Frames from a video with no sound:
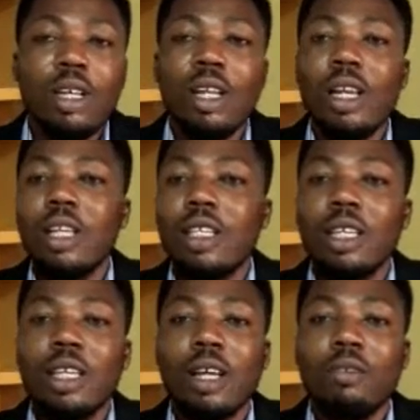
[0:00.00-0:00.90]
the
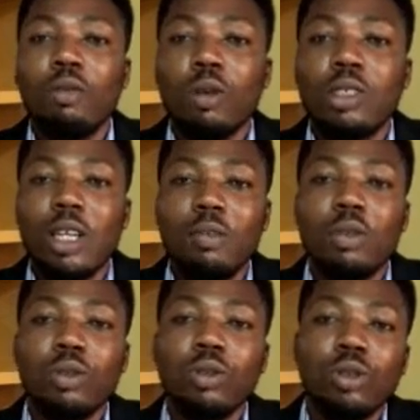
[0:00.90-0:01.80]
LinkedIn, and what have
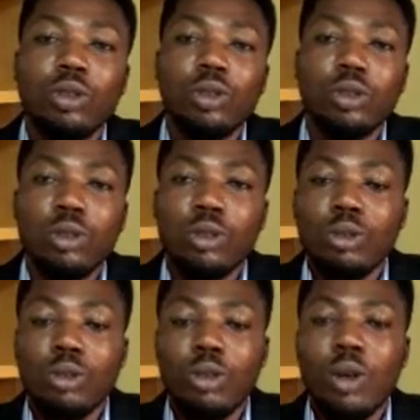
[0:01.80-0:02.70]
you
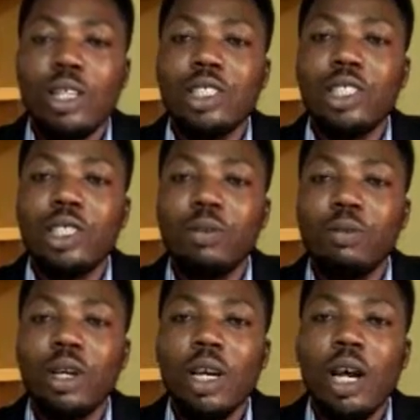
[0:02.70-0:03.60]
to achieve
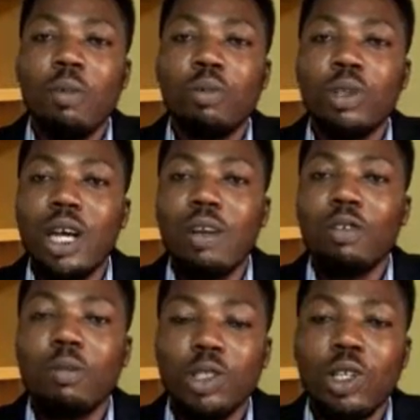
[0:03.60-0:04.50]
and put their
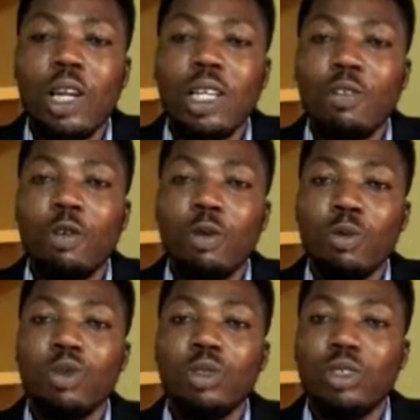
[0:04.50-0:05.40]
information out there for
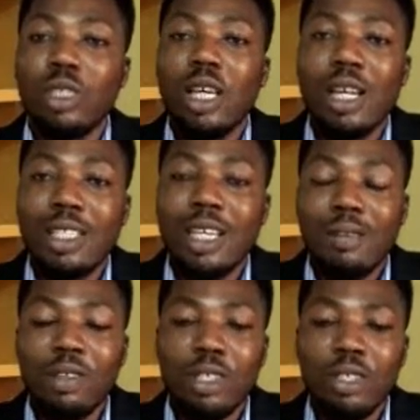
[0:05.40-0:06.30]
people to see and the
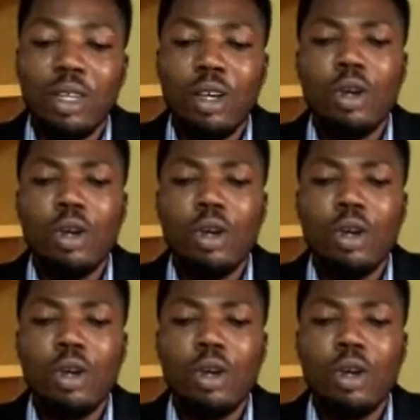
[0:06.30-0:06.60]
services.